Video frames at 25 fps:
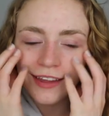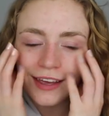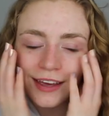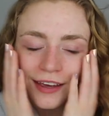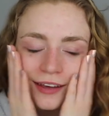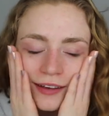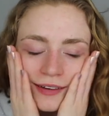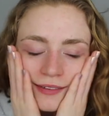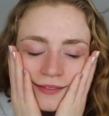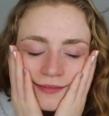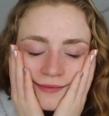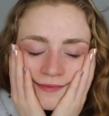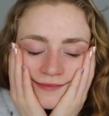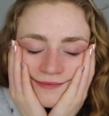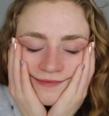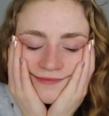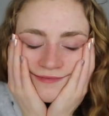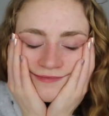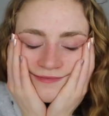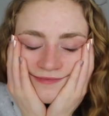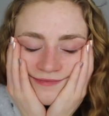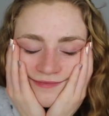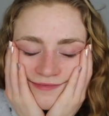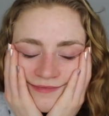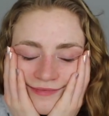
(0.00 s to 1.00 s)
Like,
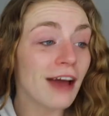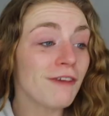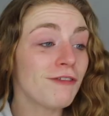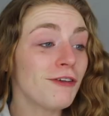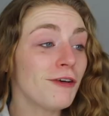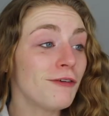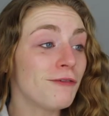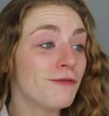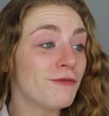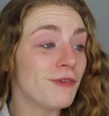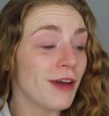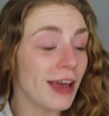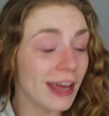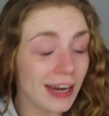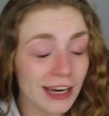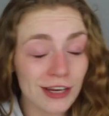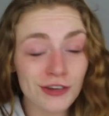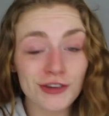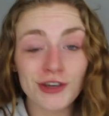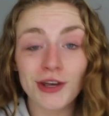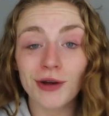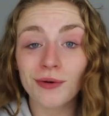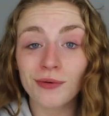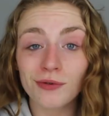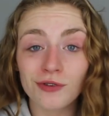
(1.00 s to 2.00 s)
mm, I feel very
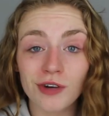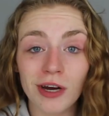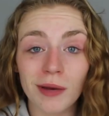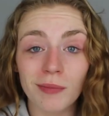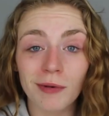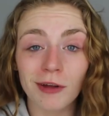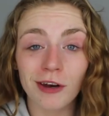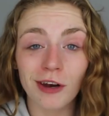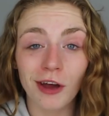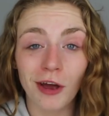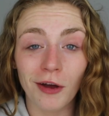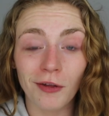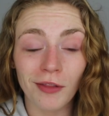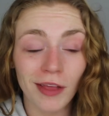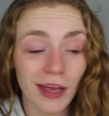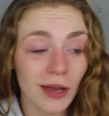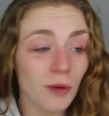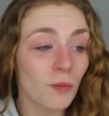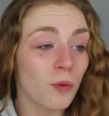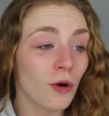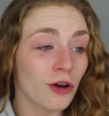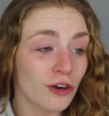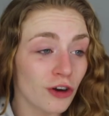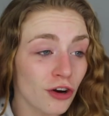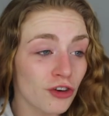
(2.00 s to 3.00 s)
chilled right about now.
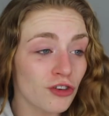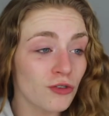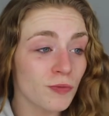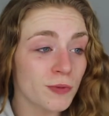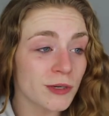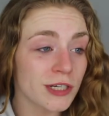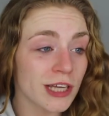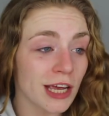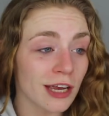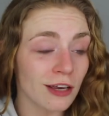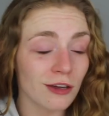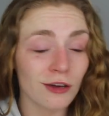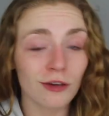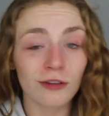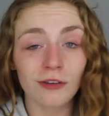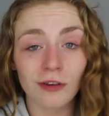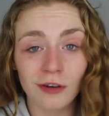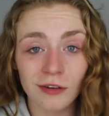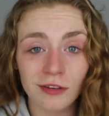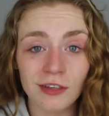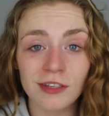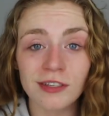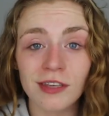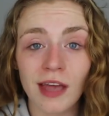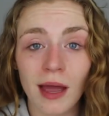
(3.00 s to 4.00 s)
Like, one hundred percent could
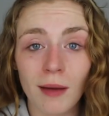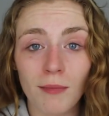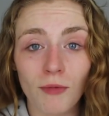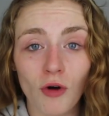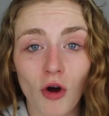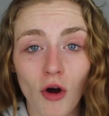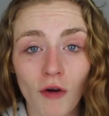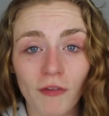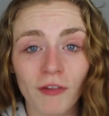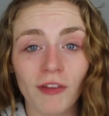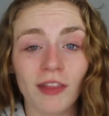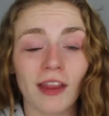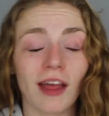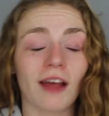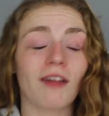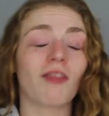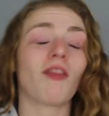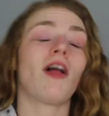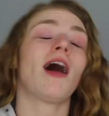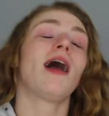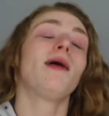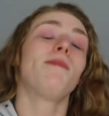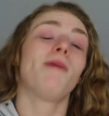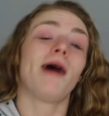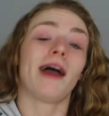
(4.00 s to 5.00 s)
turn this camera off and like
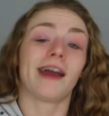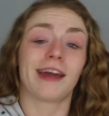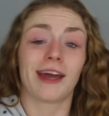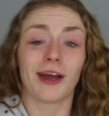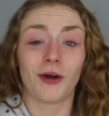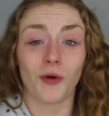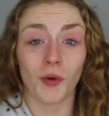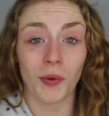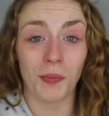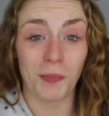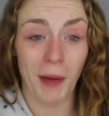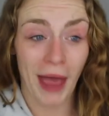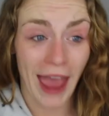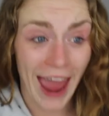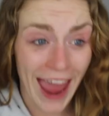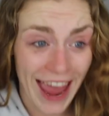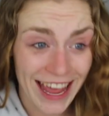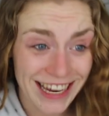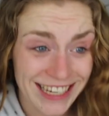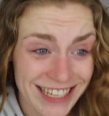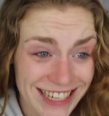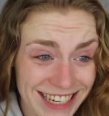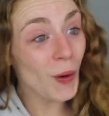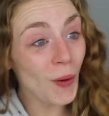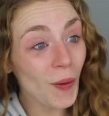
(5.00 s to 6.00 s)
lie back and go to
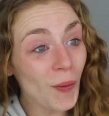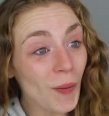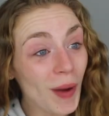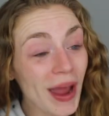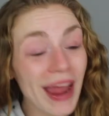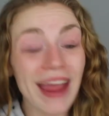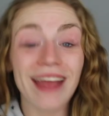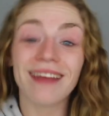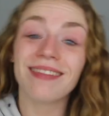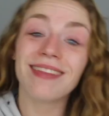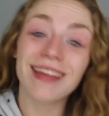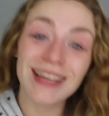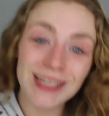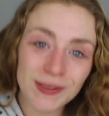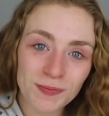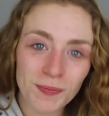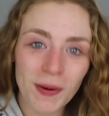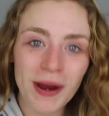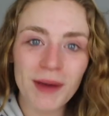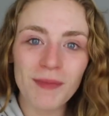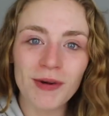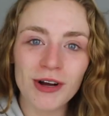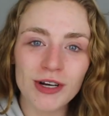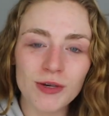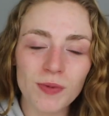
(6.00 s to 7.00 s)
bed. Oh wait, that's
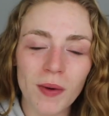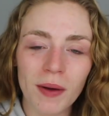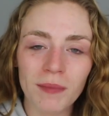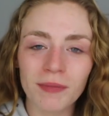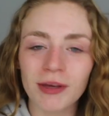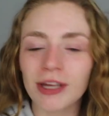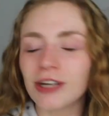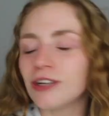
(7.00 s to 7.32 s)
pretty much what I'm